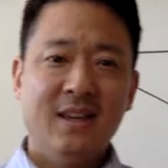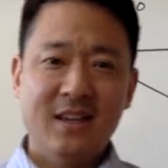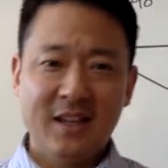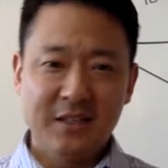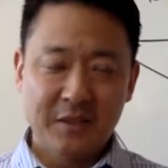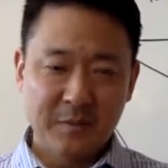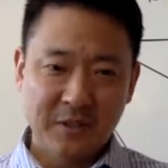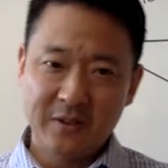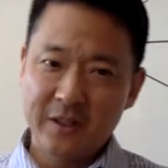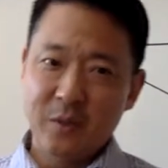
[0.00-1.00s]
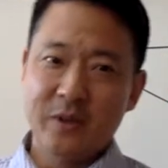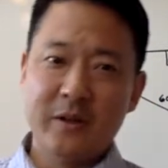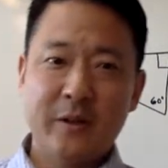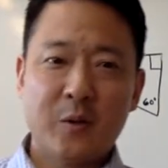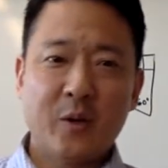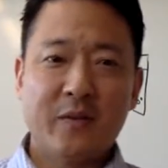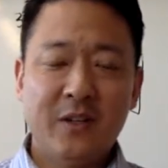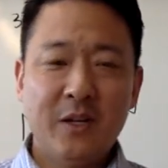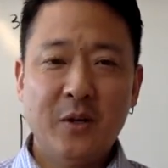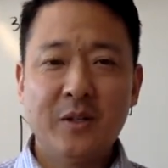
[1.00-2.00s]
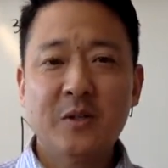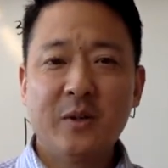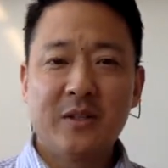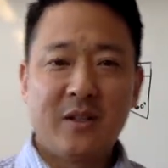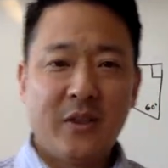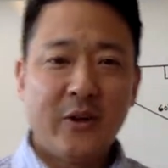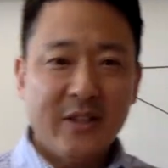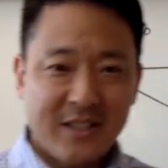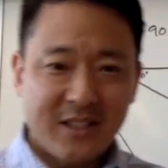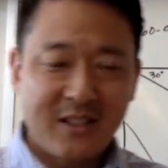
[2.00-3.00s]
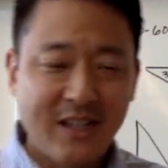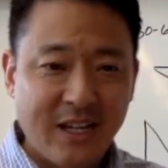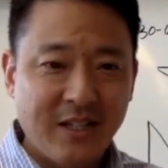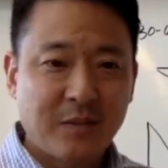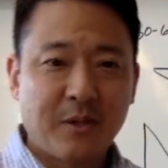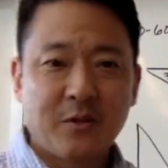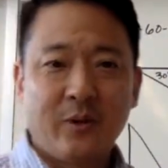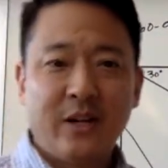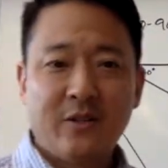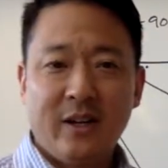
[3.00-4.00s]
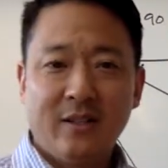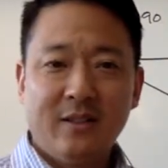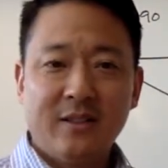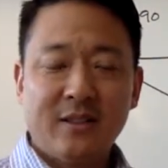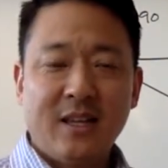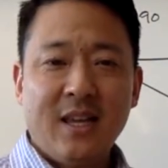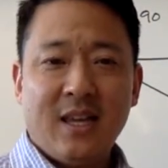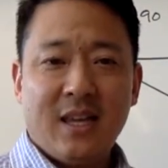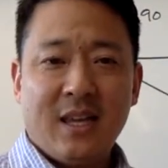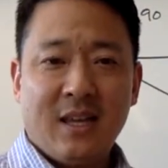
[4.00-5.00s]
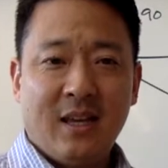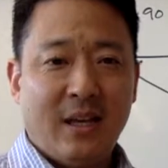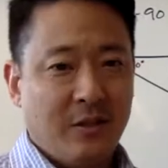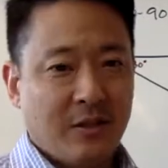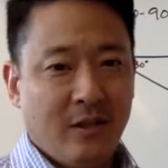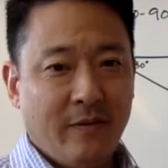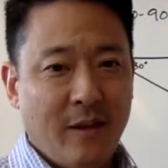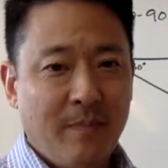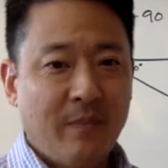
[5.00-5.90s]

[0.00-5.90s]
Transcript: Hey guys, this is Mr. Lee with another quick video. This one is on 30, 60, 90 special right triangles and how to solve them.